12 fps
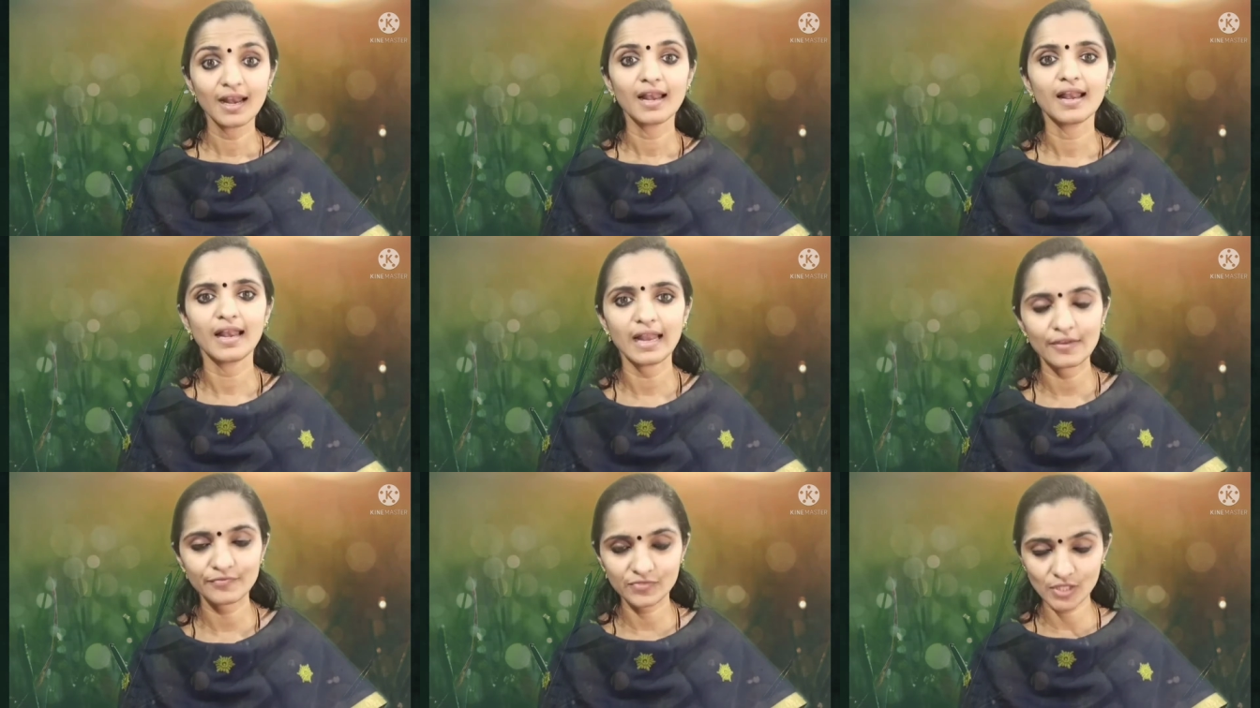
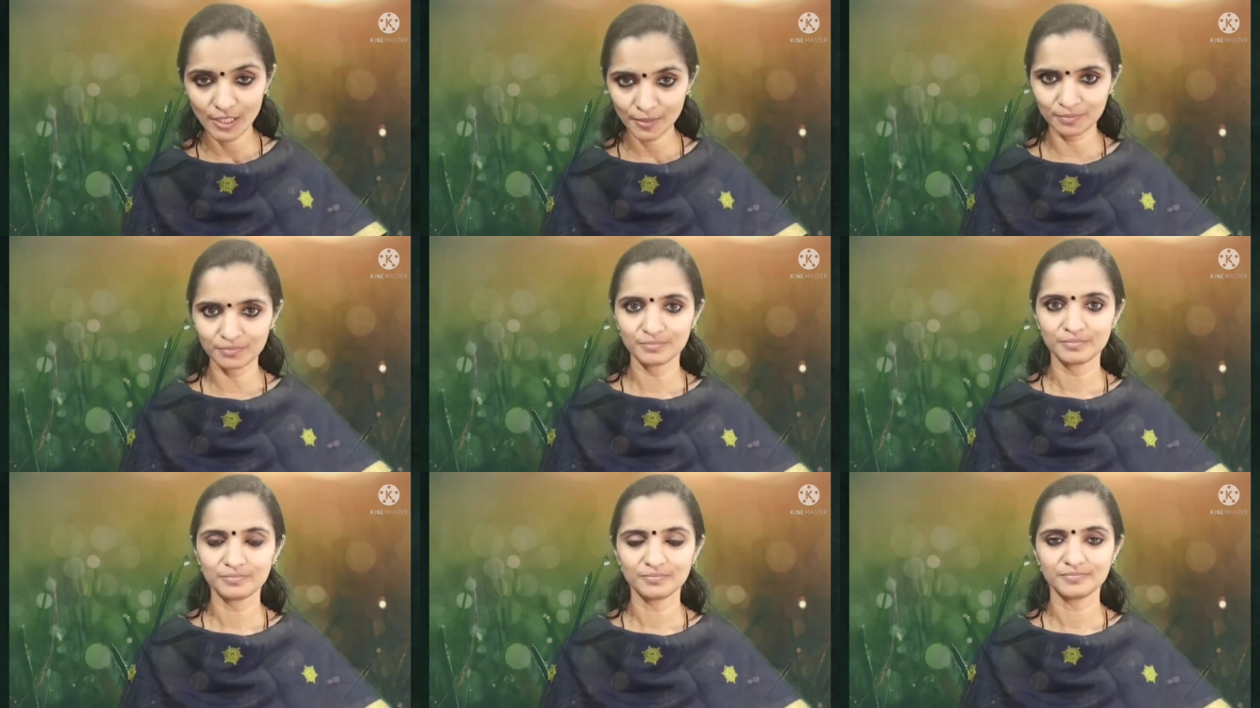left
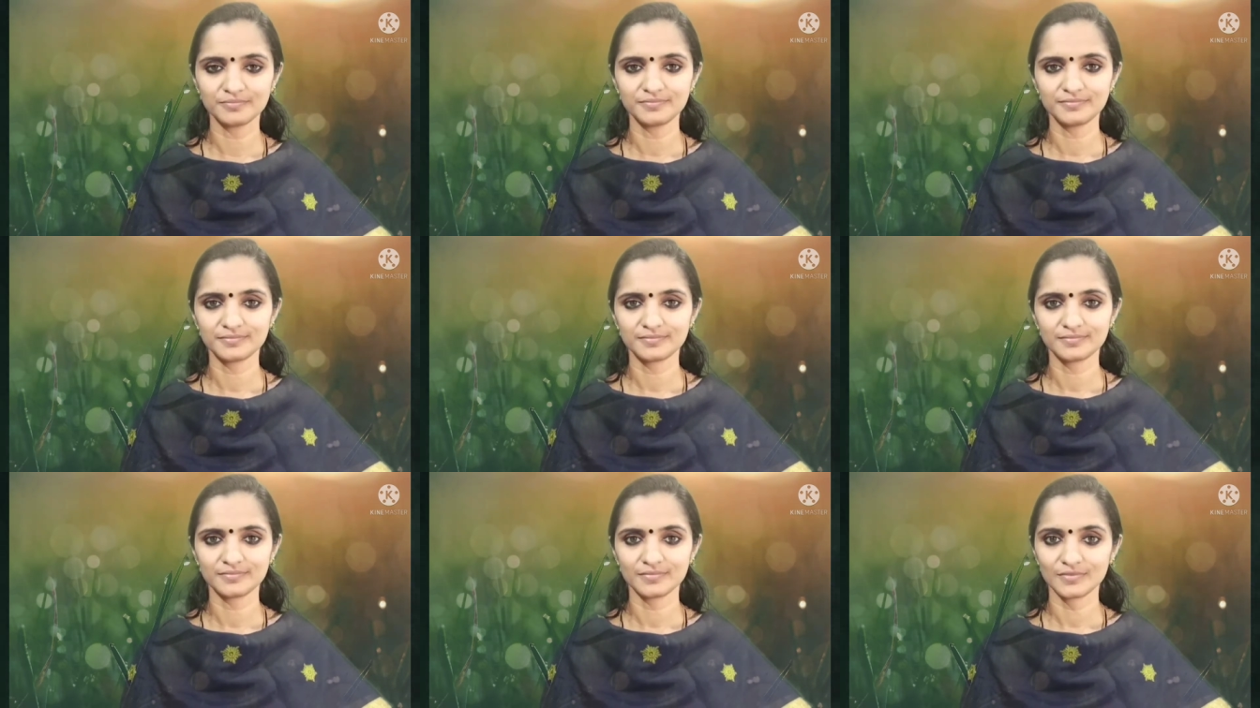him.
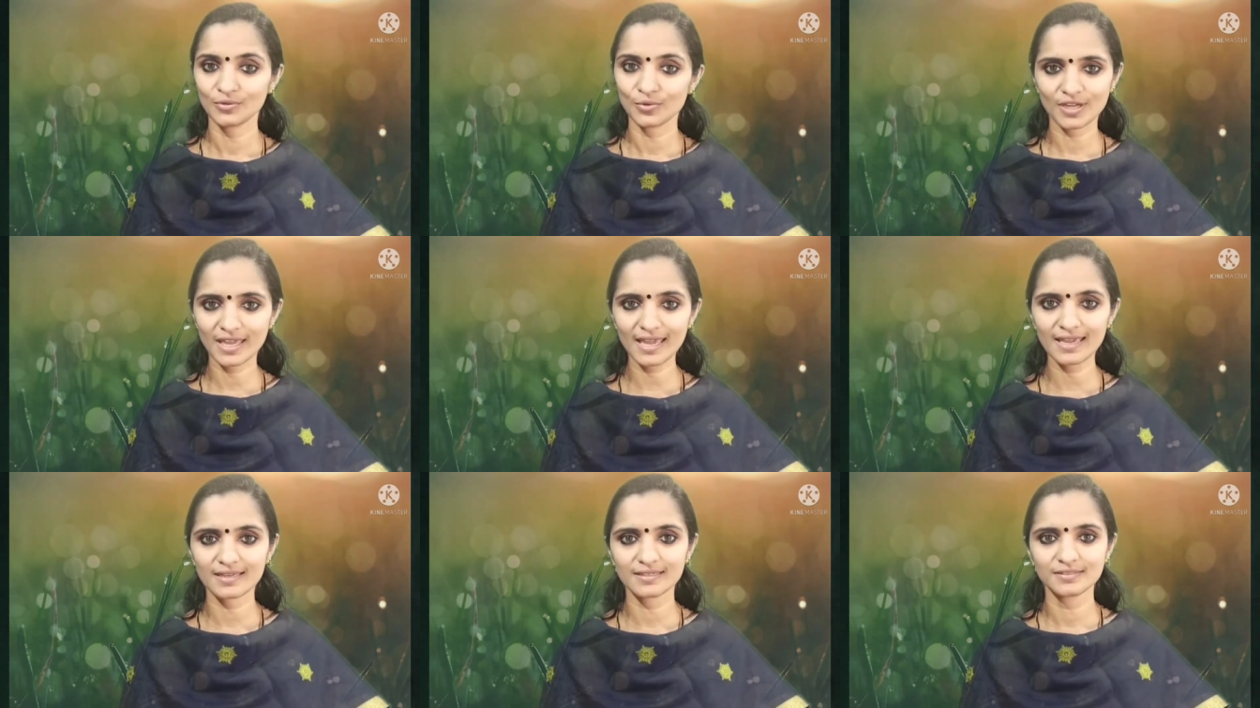Okay.